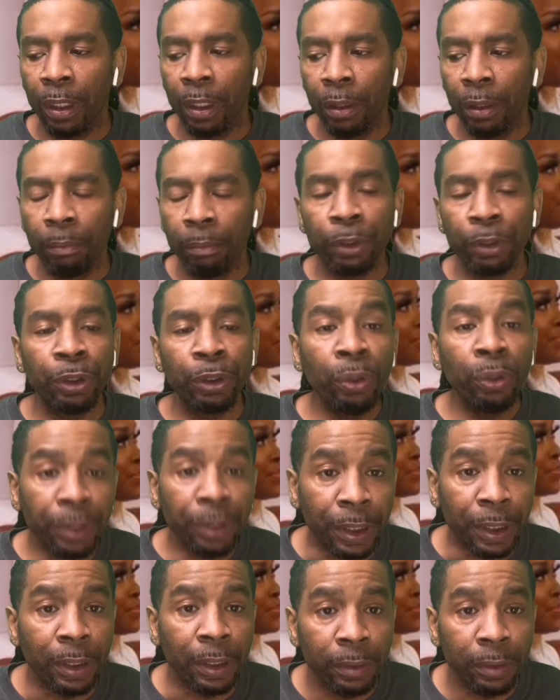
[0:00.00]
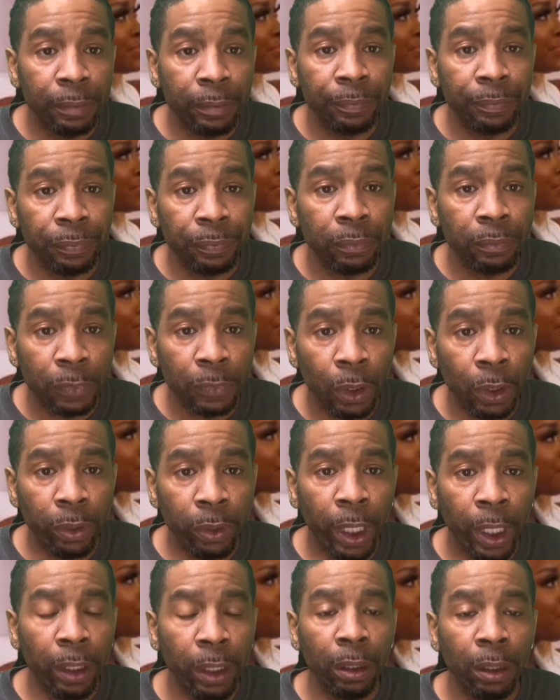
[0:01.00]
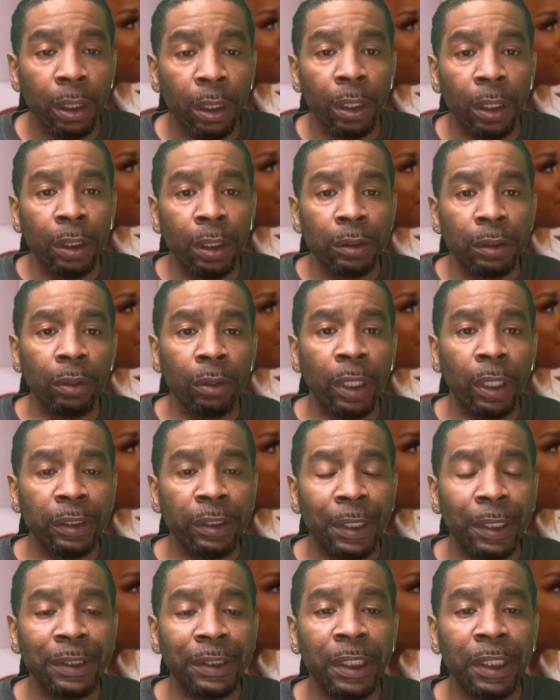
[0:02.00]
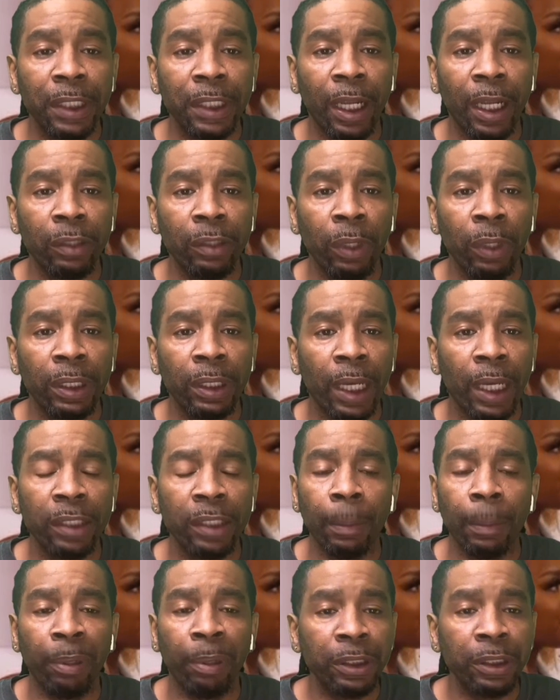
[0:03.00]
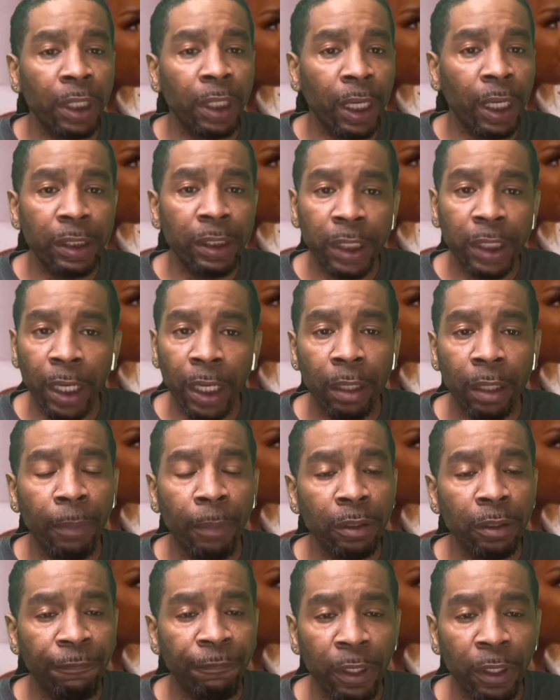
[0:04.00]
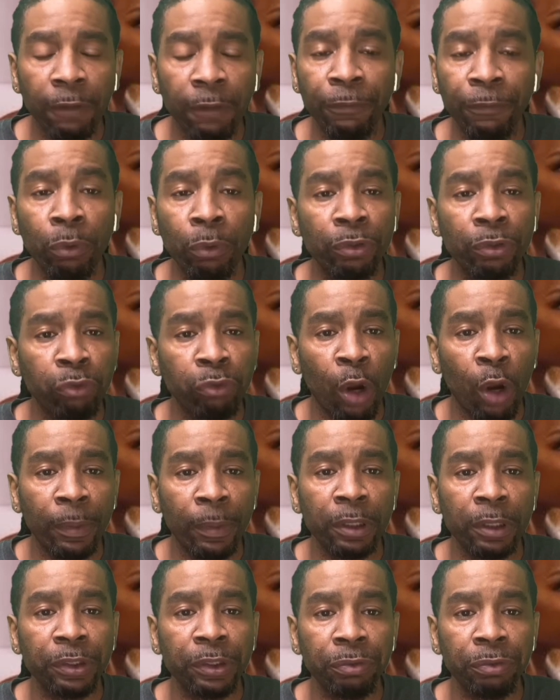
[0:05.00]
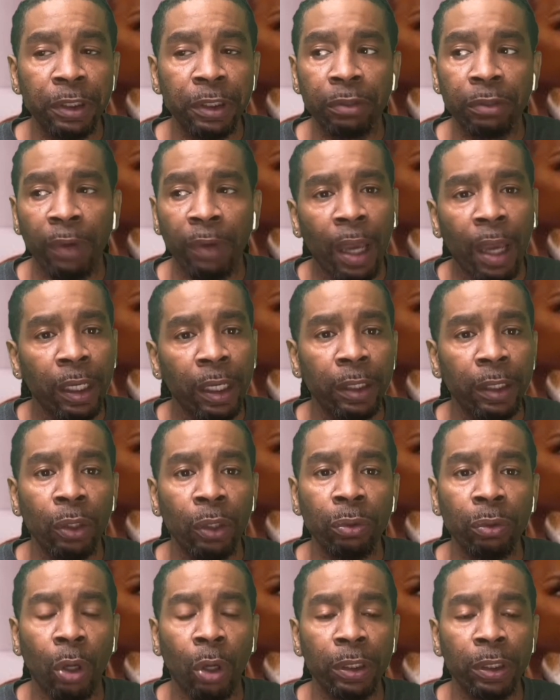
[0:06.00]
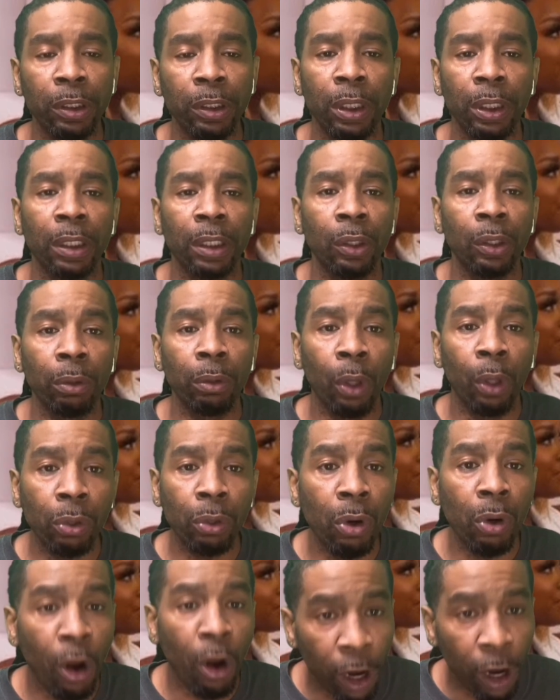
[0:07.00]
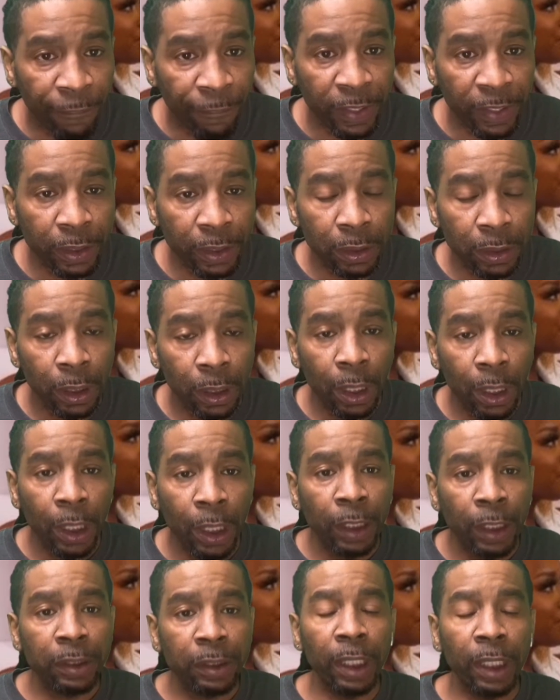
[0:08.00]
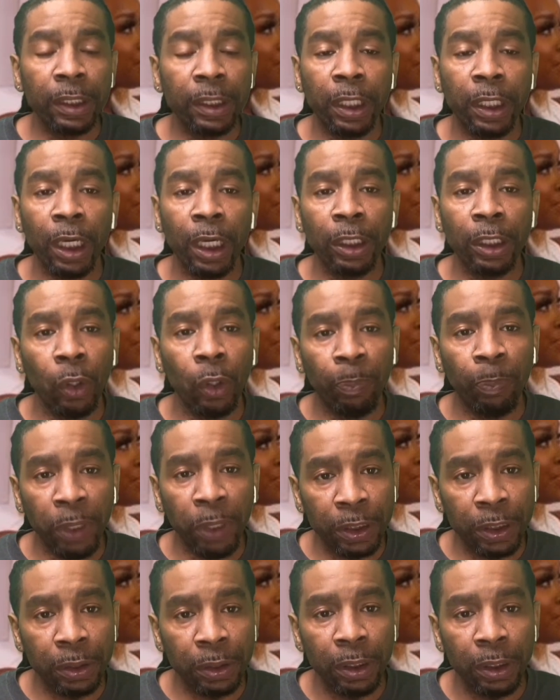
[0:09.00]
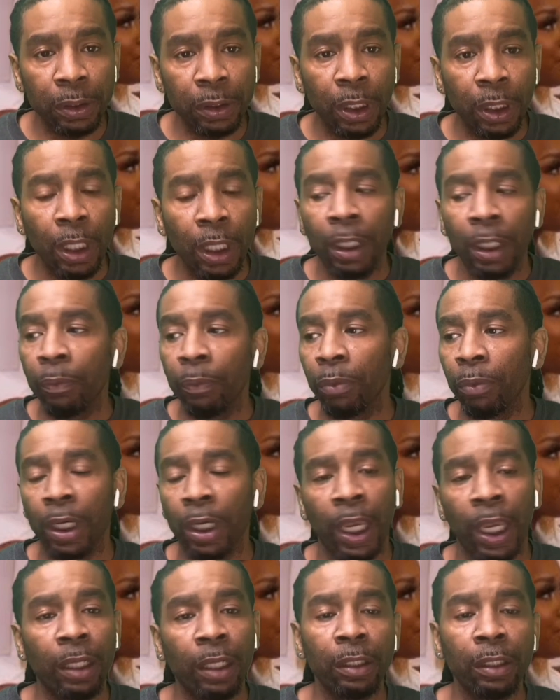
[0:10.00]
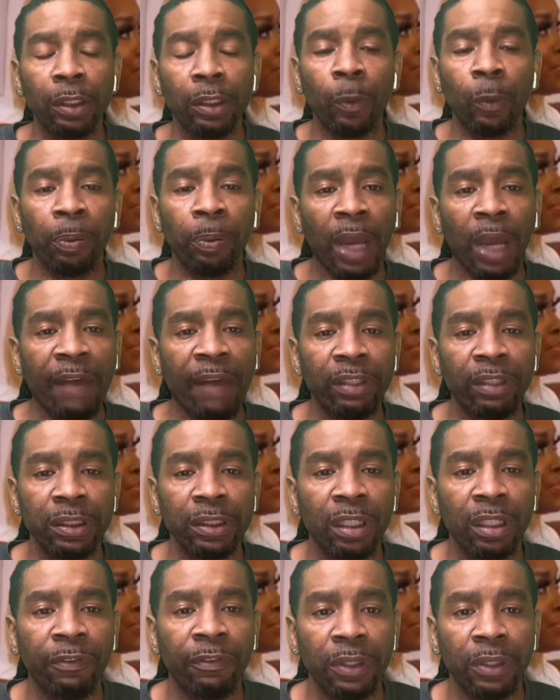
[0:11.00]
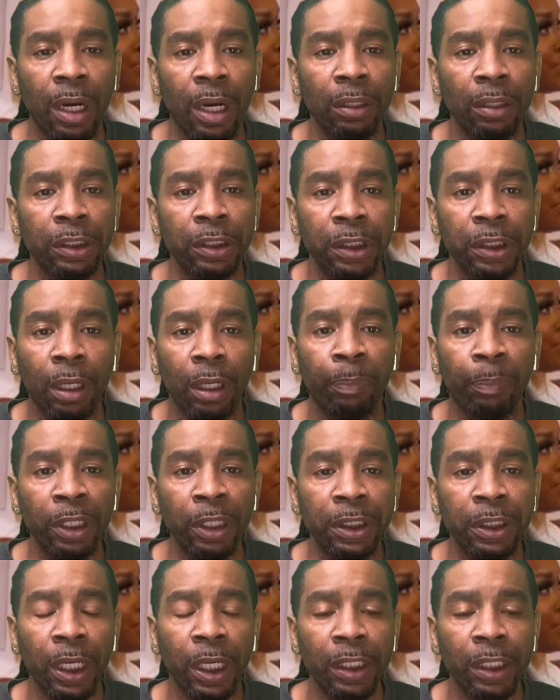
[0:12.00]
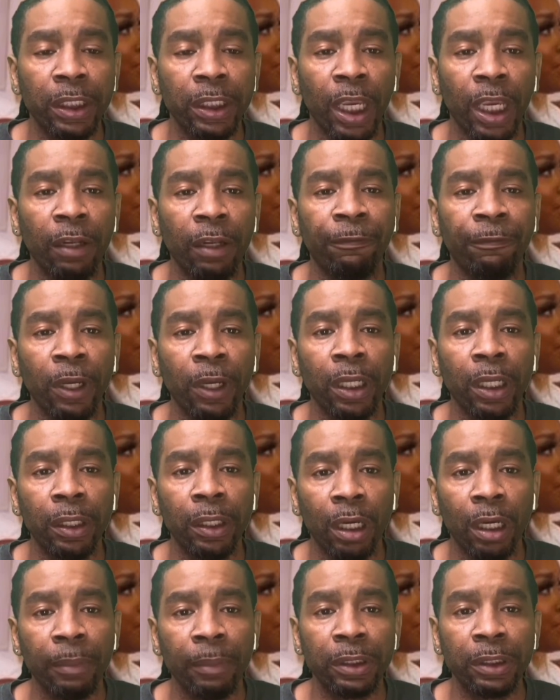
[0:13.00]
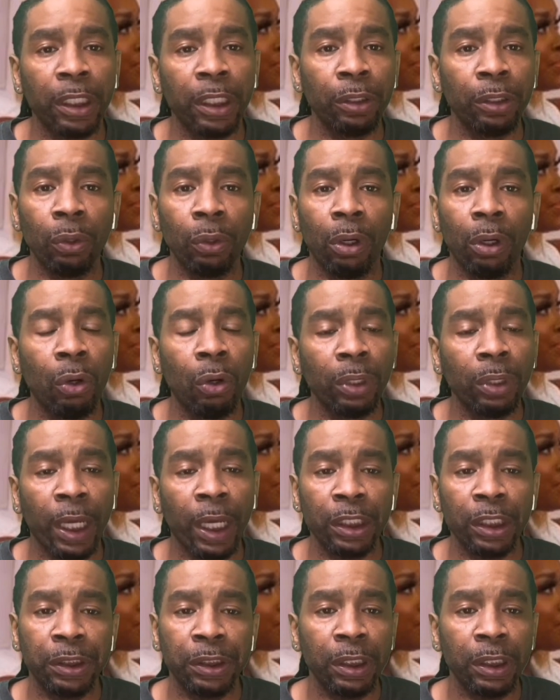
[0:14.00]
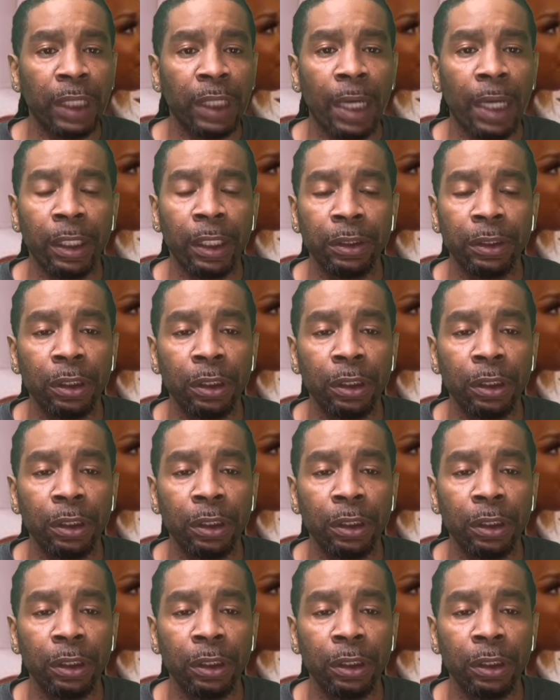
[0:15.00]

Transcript: maturity. Okay, so let's get that out of the way. Now there's a bunch of educated motherfucking fools roaming the streets around here in your local office, taking care of your business, handling your private stuff and all this shit. A bunch of educated fucking dummies. They can do a whole lot of shit down there to the